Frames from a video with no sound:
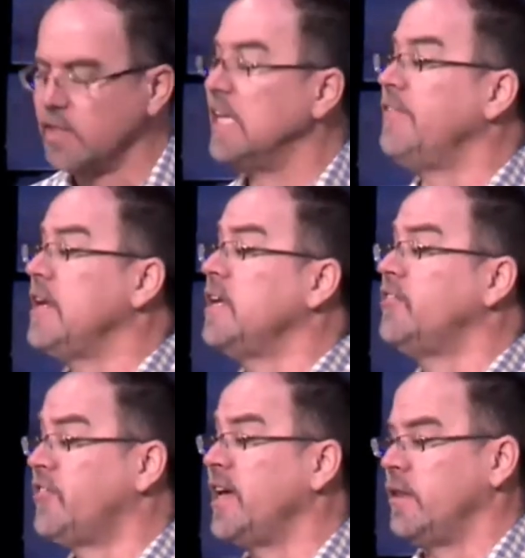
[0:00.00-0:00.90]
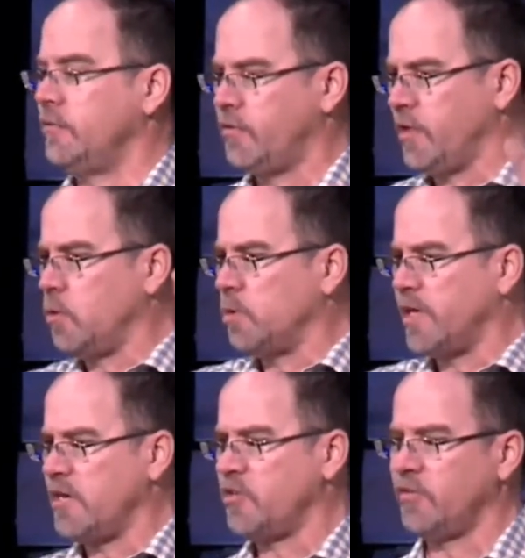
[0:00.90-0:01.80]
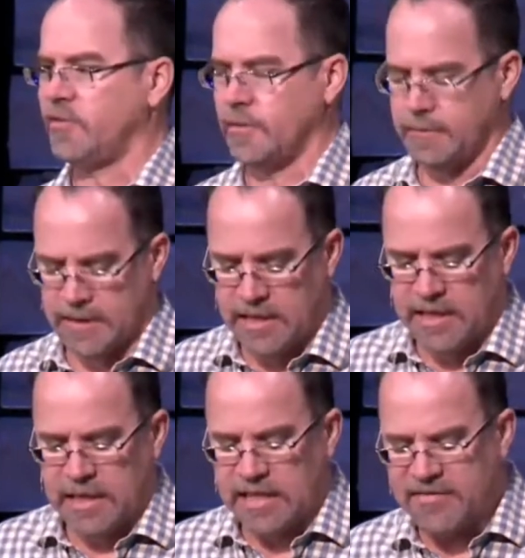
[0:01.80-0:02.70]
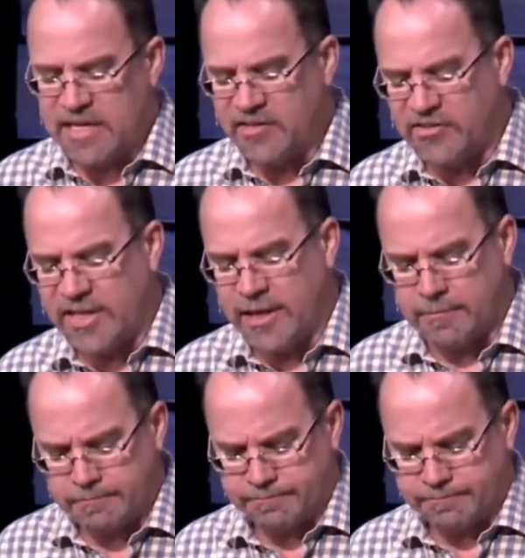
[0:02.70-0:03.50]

Living in sin, this is in quotations, living in sin,